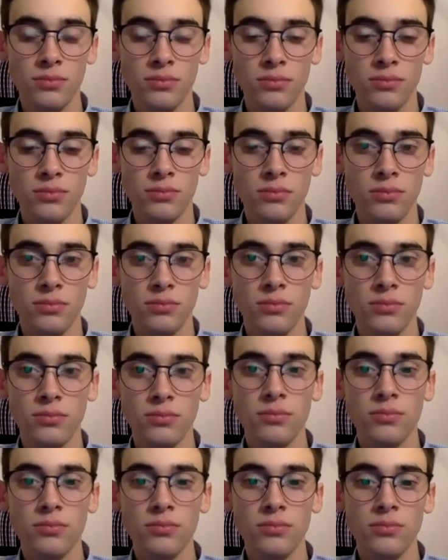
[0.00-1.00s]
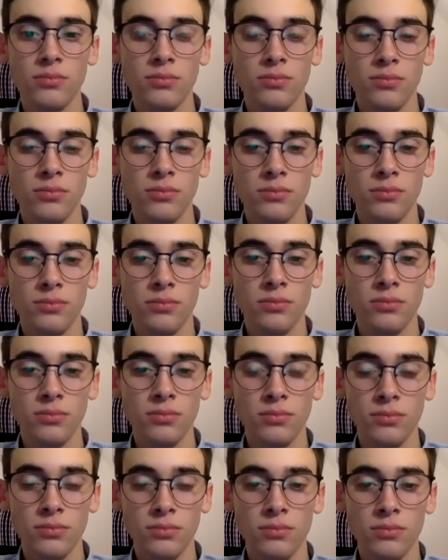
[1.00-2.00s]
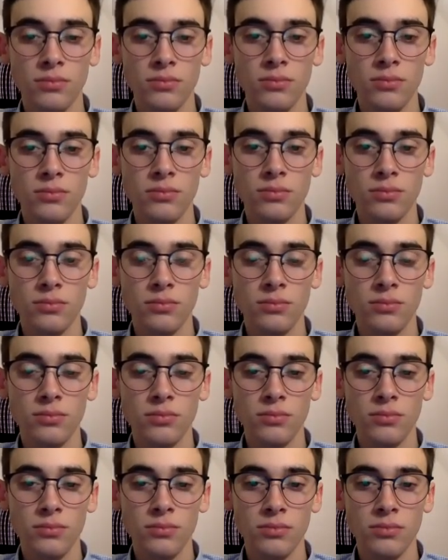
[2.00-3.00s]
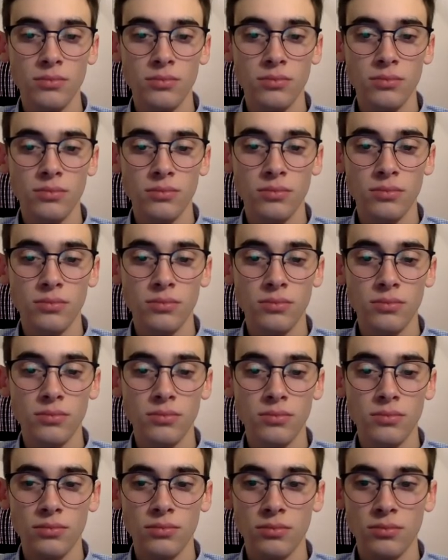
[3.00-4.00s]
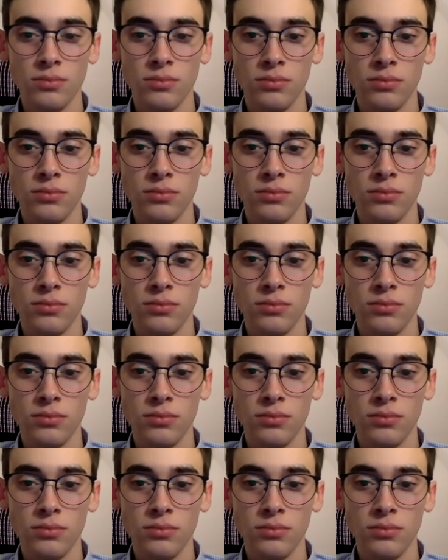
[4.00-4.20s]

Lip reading: (silent)